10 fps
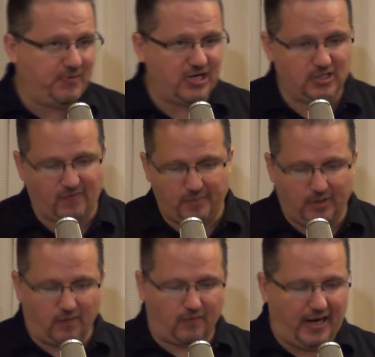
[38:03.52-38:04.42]
the protection of our
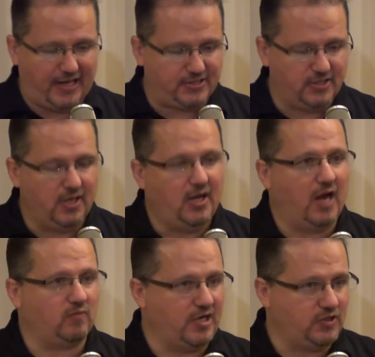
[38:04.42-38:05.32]
Bill of Rights,
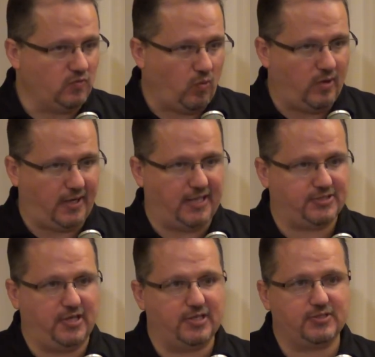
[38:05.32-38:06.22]
and waging war
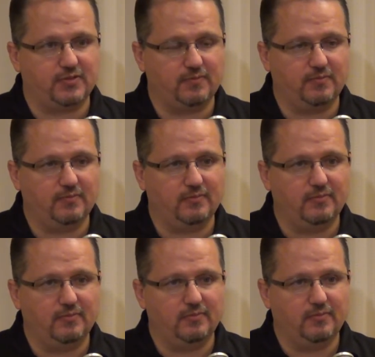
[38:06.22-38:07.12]
against us.
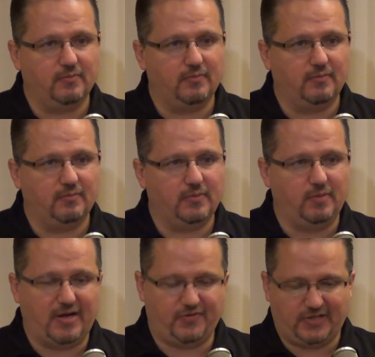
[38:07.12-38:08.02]
You
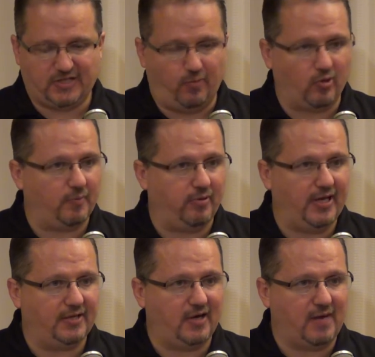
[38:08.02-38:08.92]
might think that's
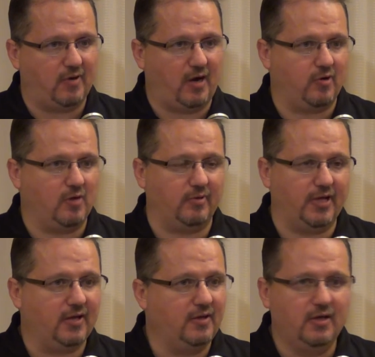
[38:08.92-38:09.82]
boilerplate and
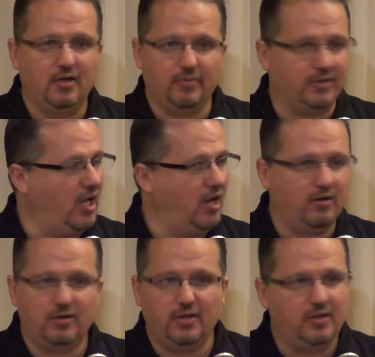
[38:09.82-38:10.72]
hyperbole, but
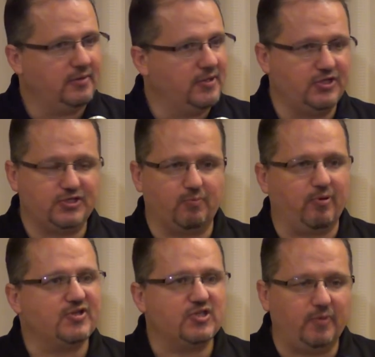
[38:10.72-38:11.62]
no, this is the
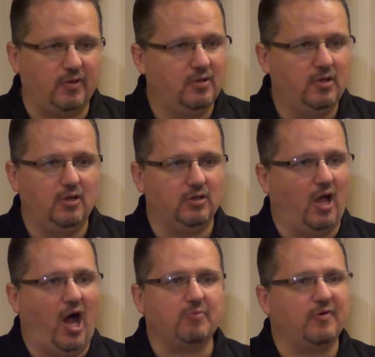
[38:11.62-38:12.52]
principle.
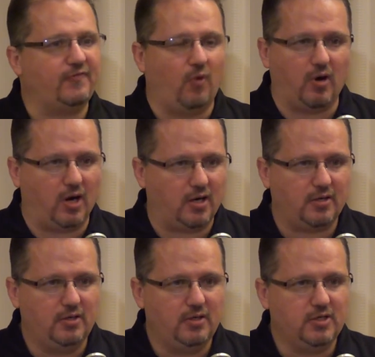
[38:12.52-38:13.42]
Long
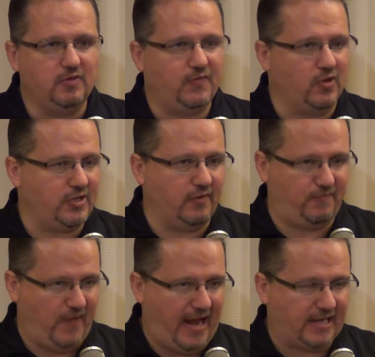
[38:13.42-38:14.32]
before you feel the
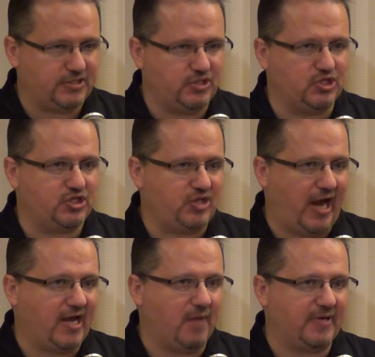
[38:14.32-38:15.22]
effects, you should
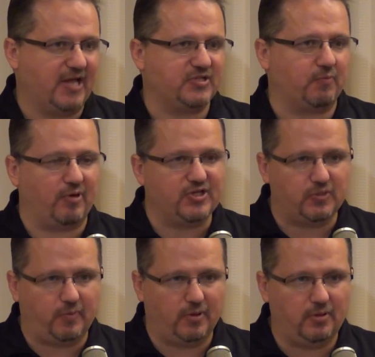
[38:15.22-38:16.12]
stand up against the
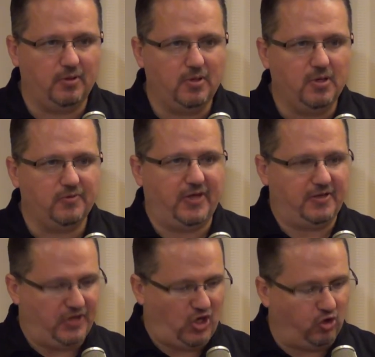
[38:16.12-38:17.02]
principle. They
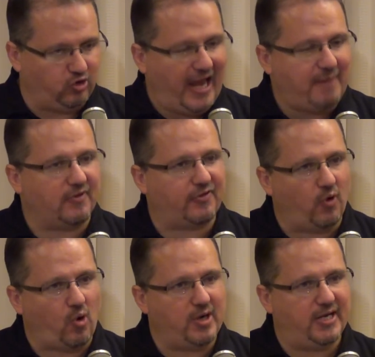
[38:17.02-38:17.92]
claimed
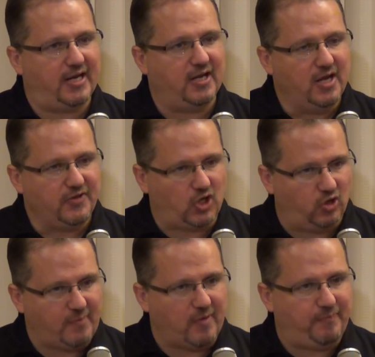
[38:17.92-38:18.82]
authority, they
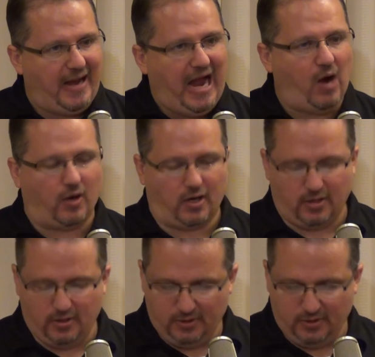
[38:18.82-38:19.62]
claimed power.